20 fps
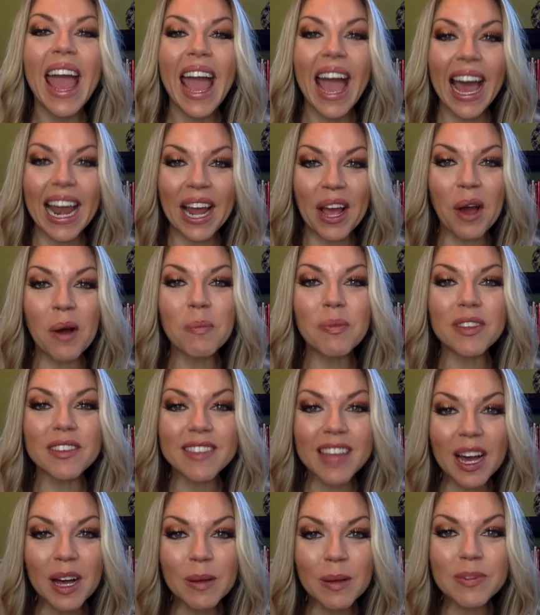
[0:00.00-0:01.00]
And I hope
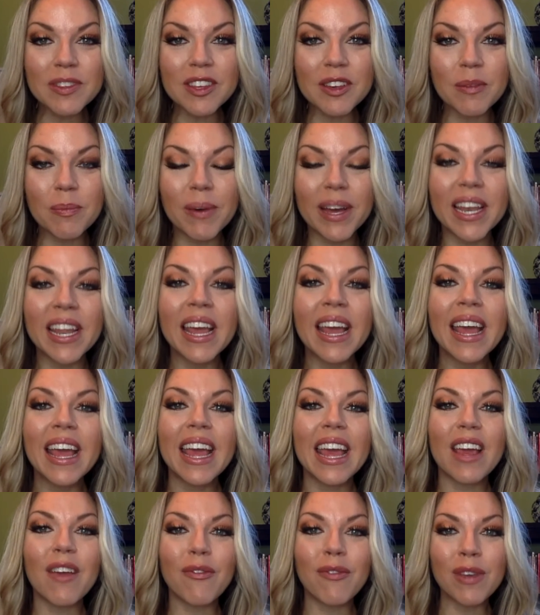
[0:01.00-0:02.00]
this helps you, but
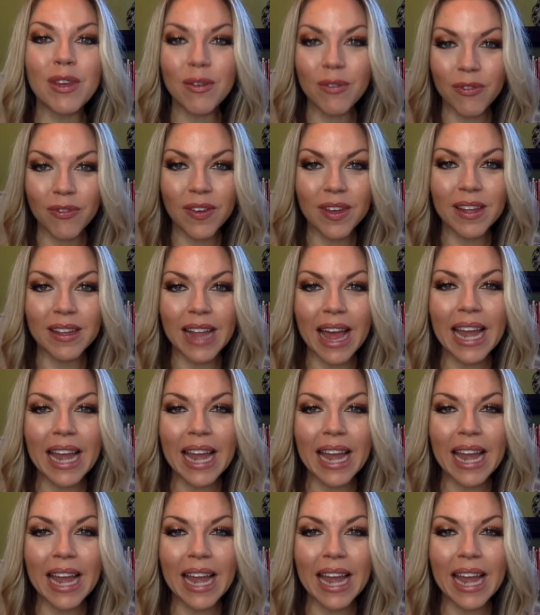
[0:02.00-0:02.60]
if you feel